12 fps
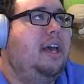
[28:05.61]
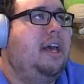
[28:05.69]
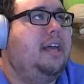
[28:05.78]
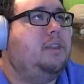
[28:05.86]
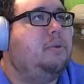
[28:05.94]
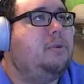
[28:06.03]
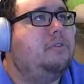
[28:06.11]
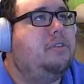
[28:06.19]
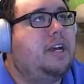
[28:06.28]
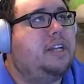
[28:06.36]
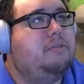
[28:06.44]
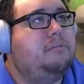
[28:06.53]
And the
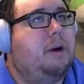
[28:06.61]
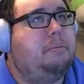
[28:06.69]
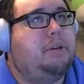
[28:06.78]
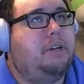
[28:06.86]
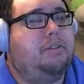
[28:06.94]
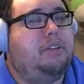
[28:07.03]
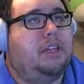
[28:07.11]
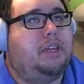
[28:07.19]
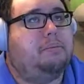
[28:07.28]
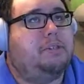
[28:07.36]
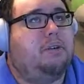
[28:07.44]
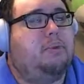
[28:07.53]
reflective property of the
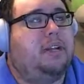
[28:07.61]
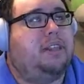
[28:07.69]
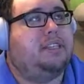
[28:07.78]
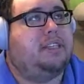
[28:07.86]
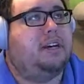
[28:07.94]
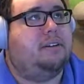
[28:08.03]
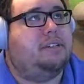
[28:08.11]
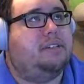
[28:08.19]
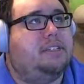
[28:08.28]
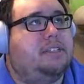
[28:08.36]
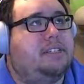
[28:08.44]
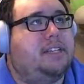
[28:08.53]
ellipse, and I'll write this down in
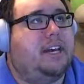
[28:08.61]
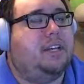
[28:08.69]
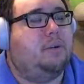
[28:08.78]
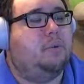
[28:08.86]
just a second,